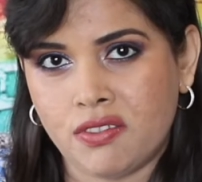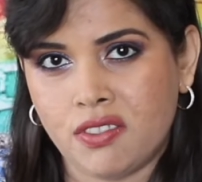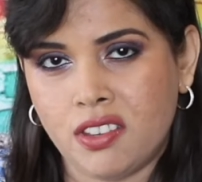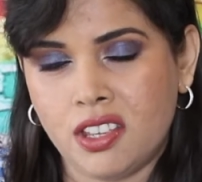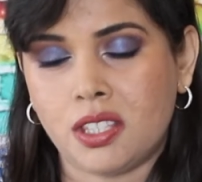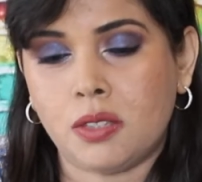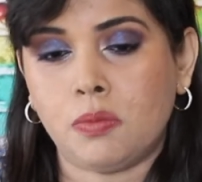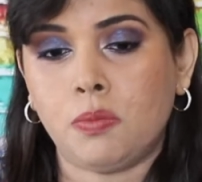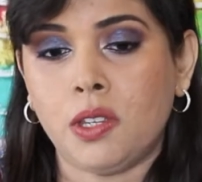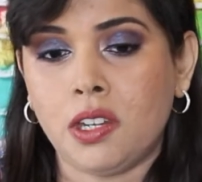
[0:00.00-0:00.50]

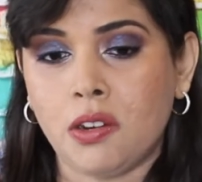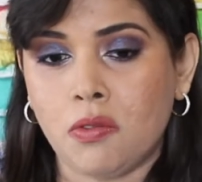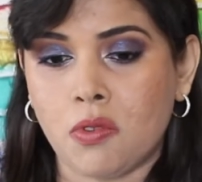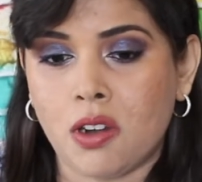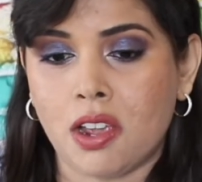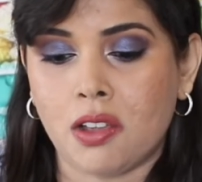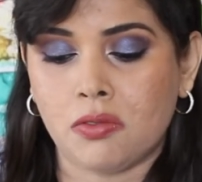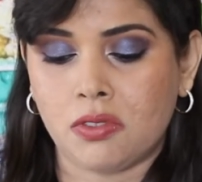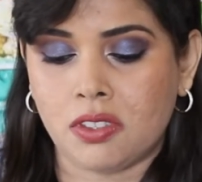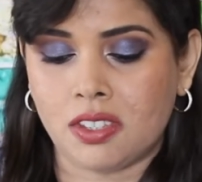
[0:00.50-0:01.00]
It's been
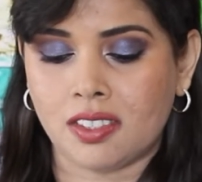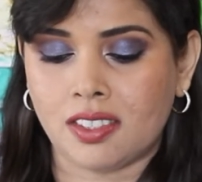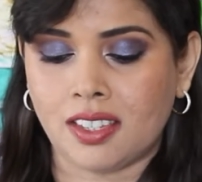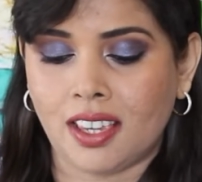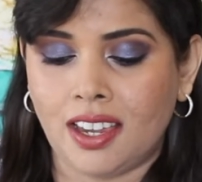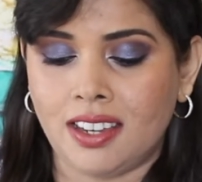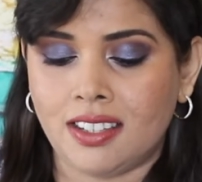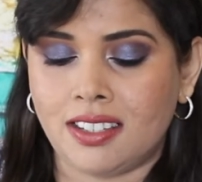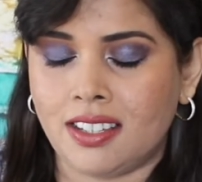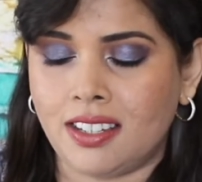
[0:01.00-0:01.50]
around since
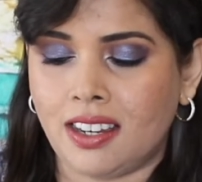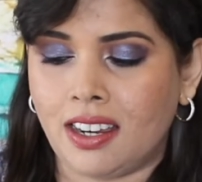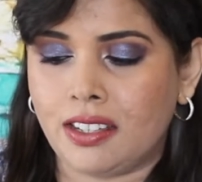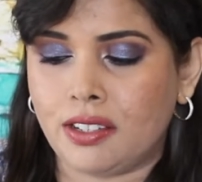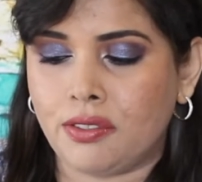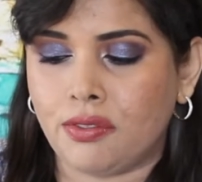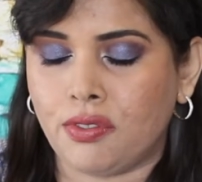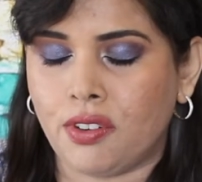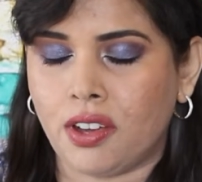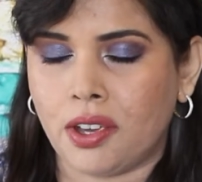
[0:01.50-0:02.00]

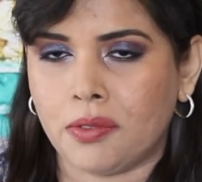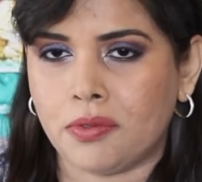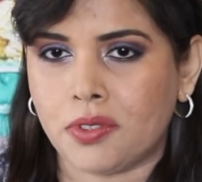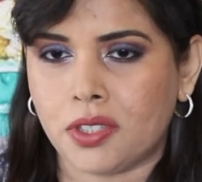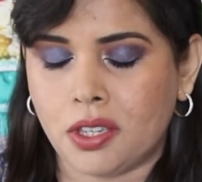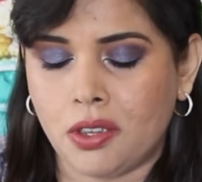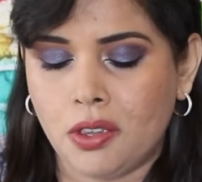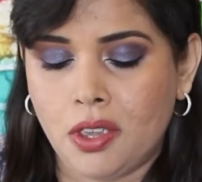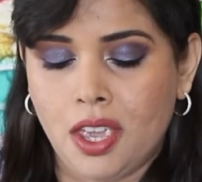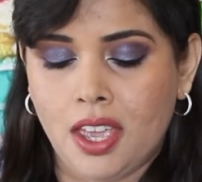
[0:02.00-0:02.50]
1885,
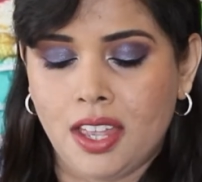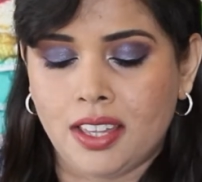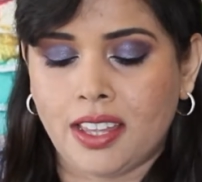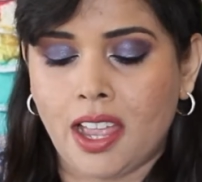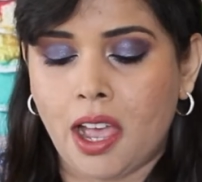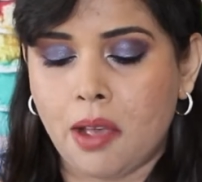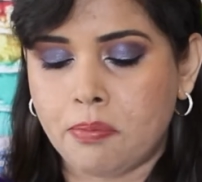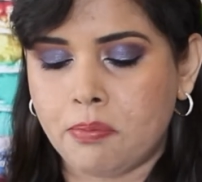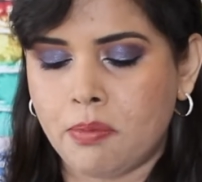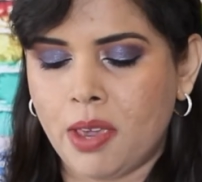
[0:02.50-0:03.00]
so
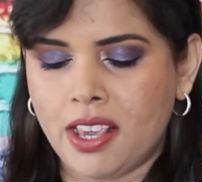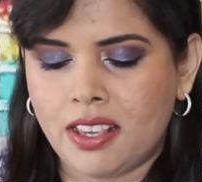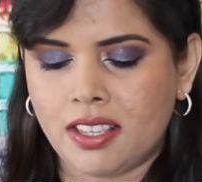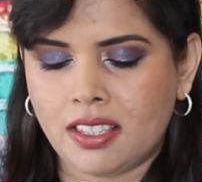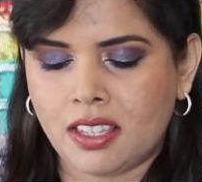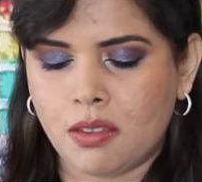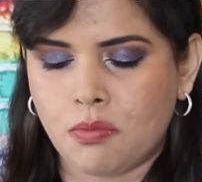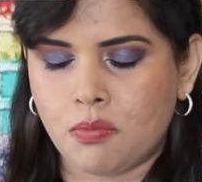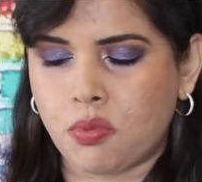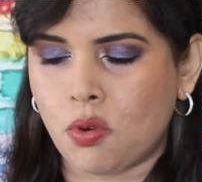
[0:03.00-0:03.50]
that
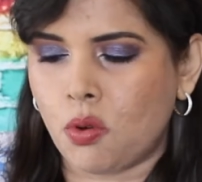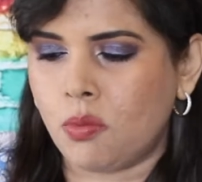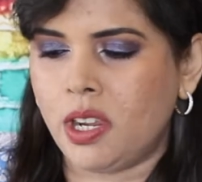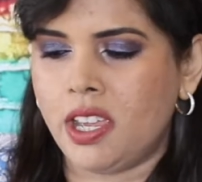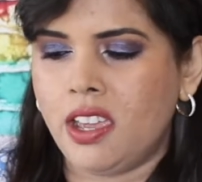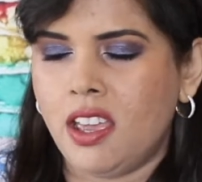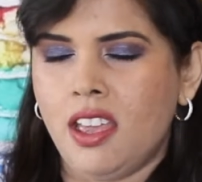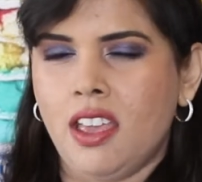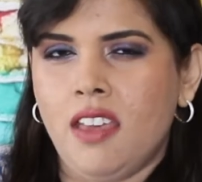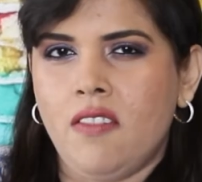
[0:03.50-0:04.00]
makes it
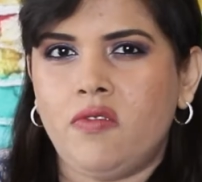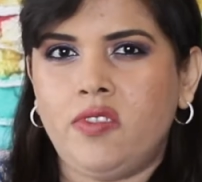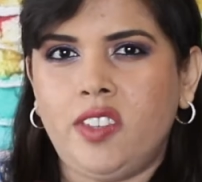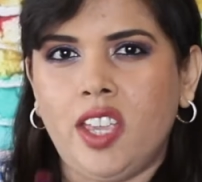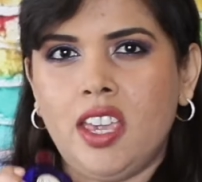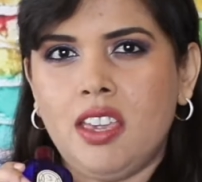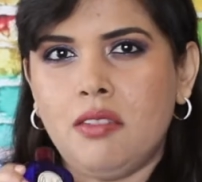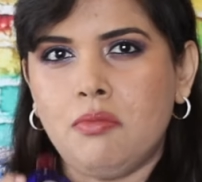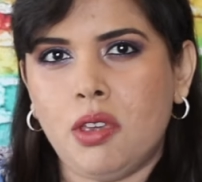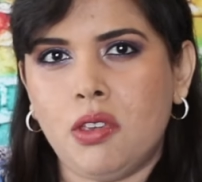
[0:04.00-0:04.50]
probably
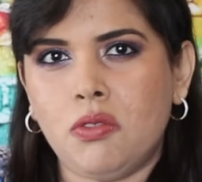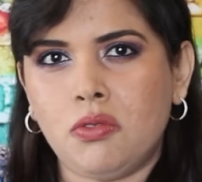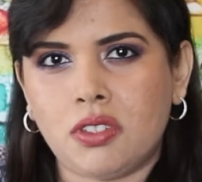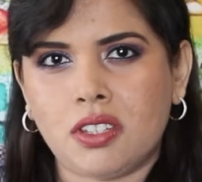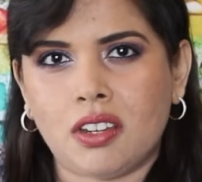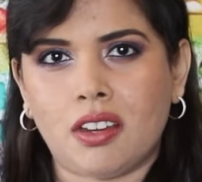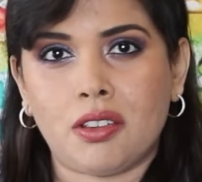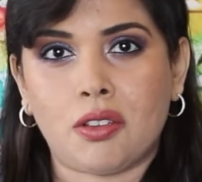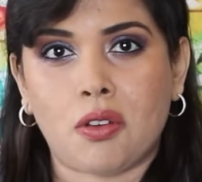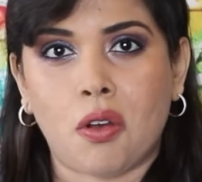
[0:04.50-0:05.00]
the most
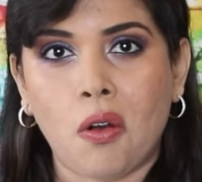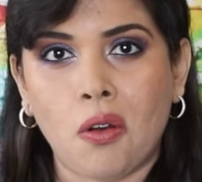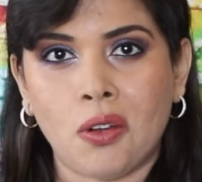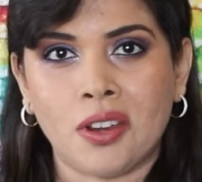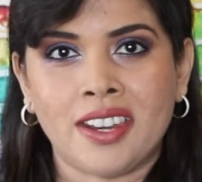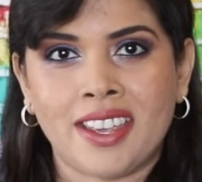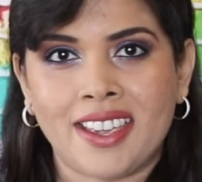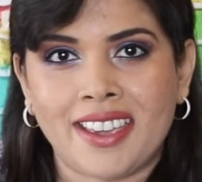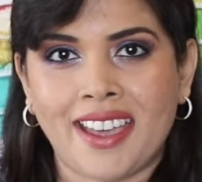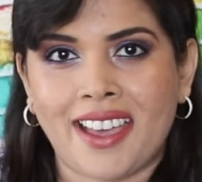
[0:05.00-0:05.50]

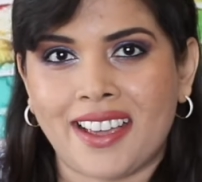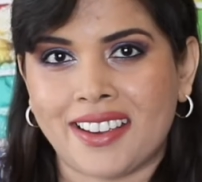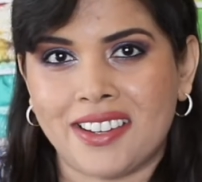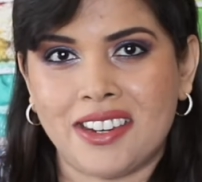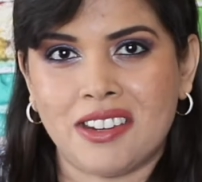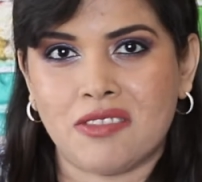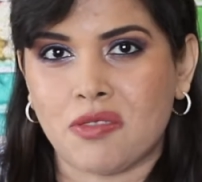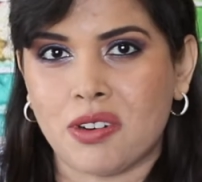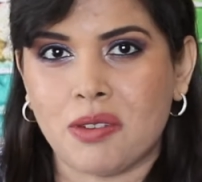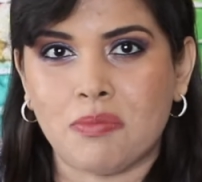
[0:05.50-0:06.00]
iconic
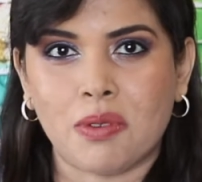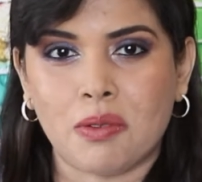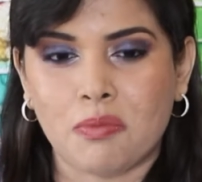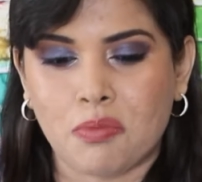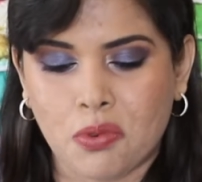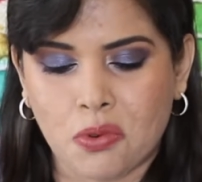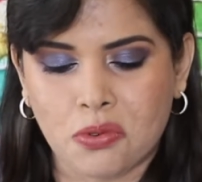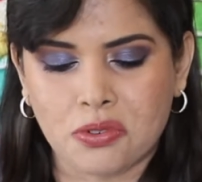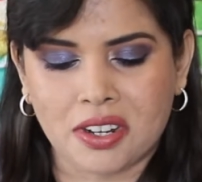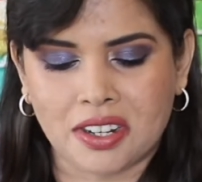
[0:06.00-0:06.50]
acne treatment
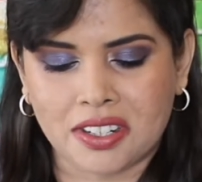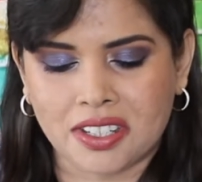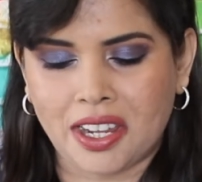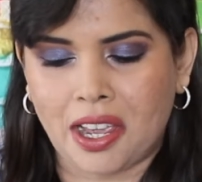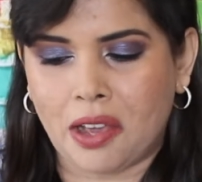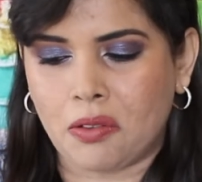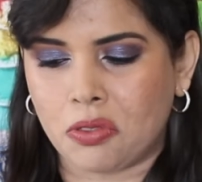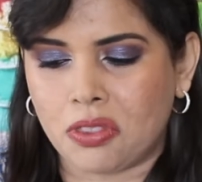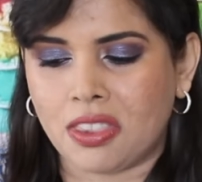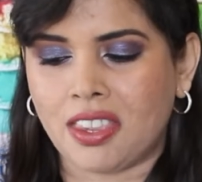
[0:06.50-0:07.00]
product
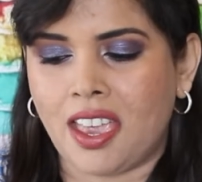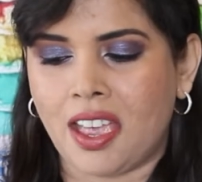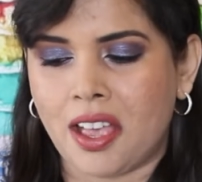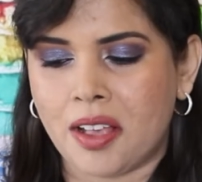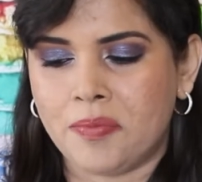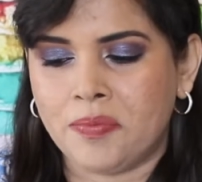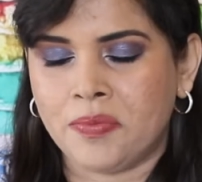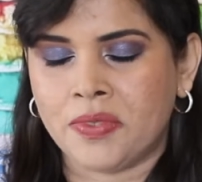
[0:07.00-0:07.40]
out there.